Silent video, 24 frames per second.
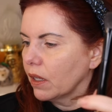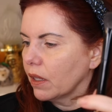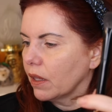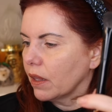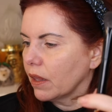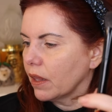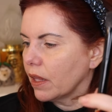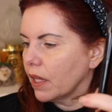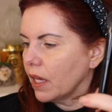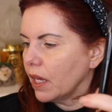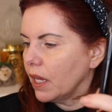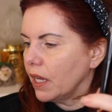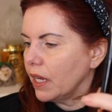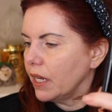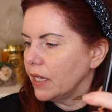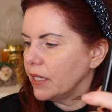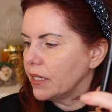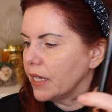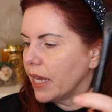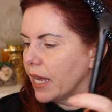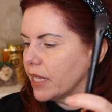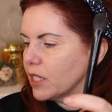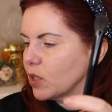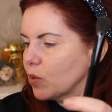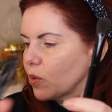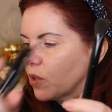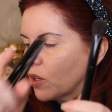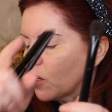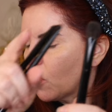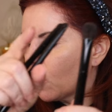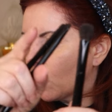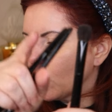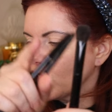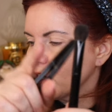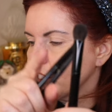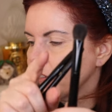the dense with an
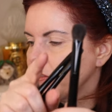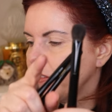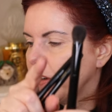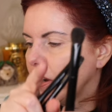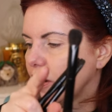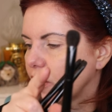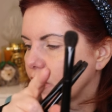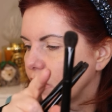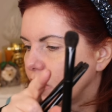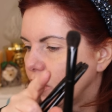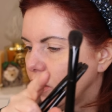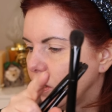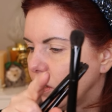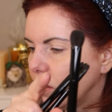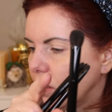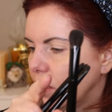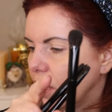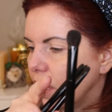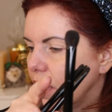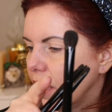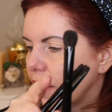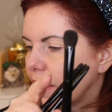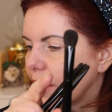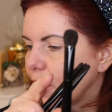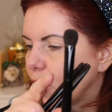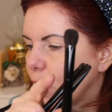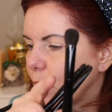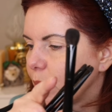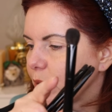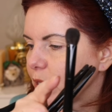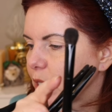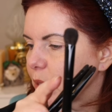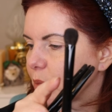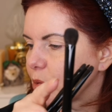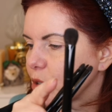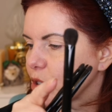arched ferrule that
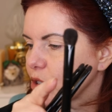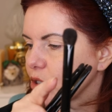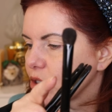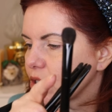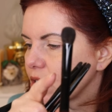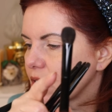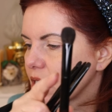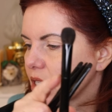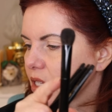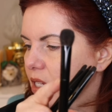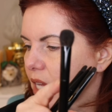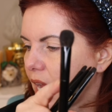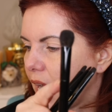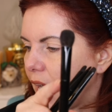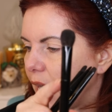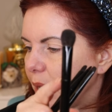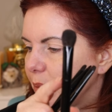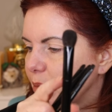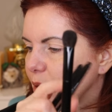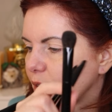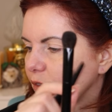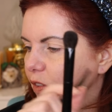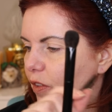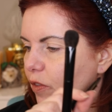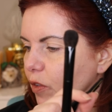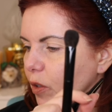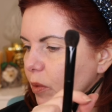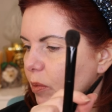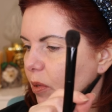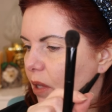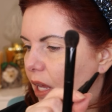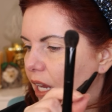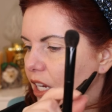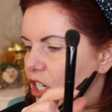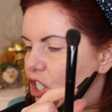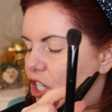opens the bristles to the side, perfect for
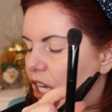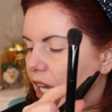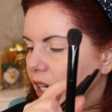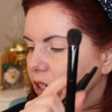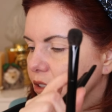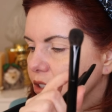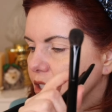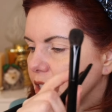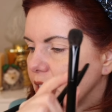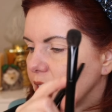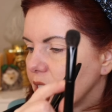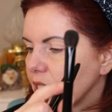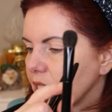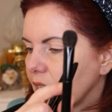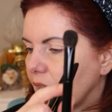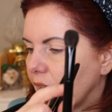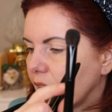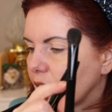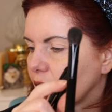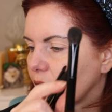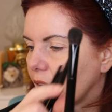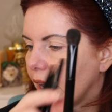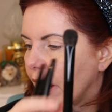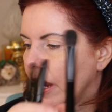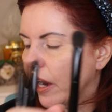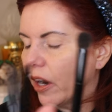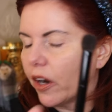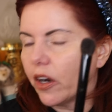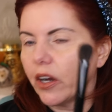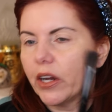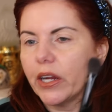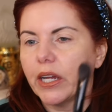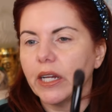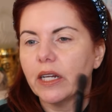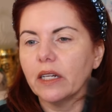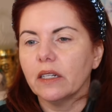applying shadow to the entire
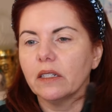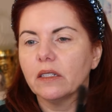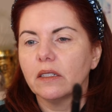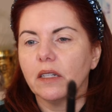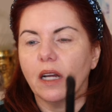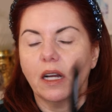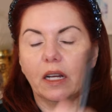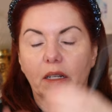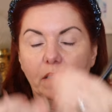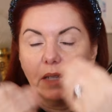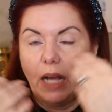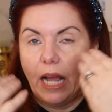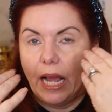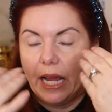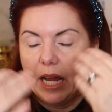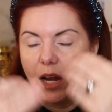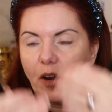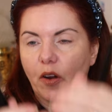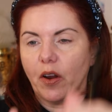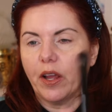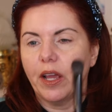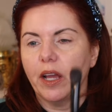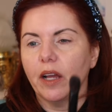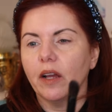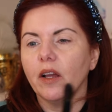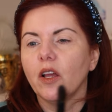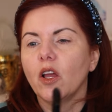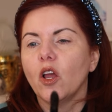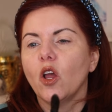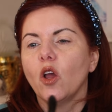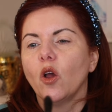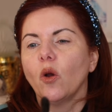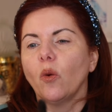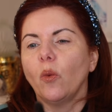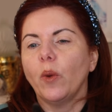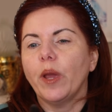area, uh, eye area.
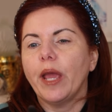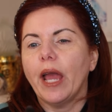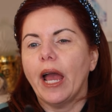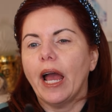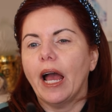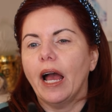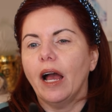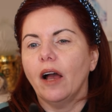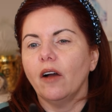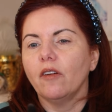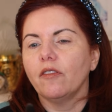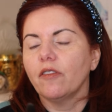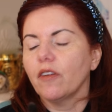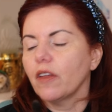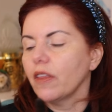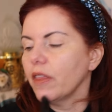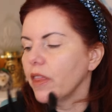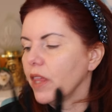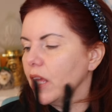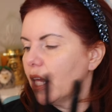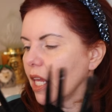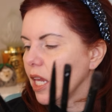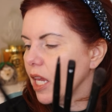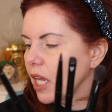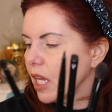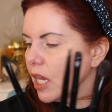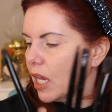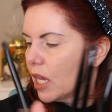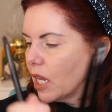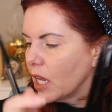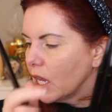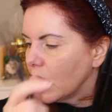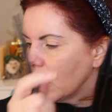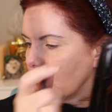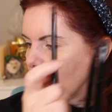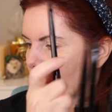We have the
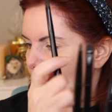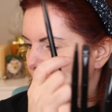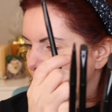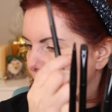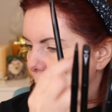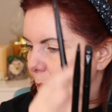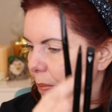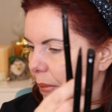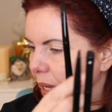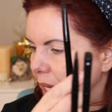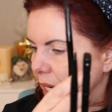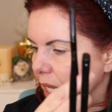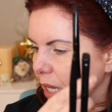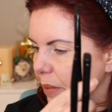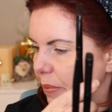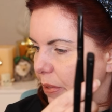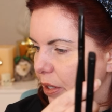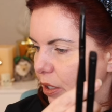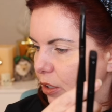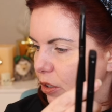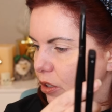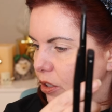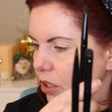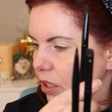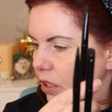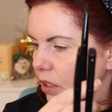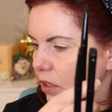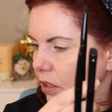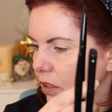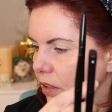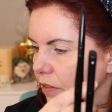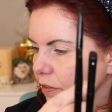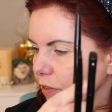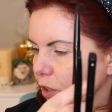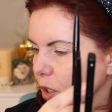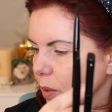mini
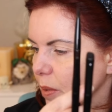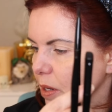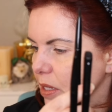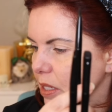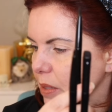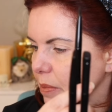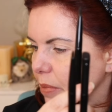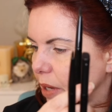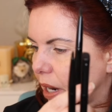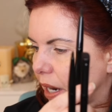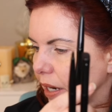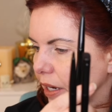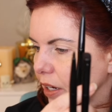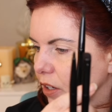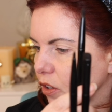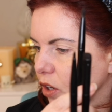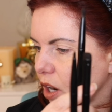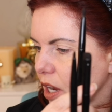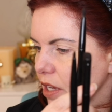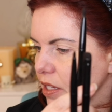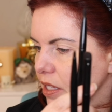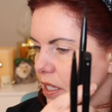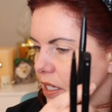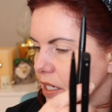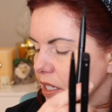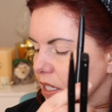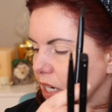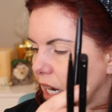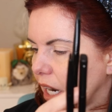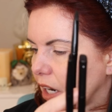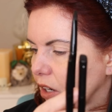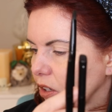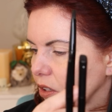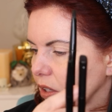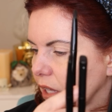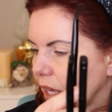builder, firmness and body across the
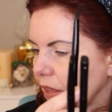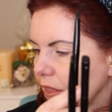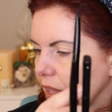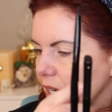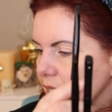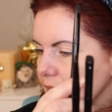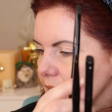entire length and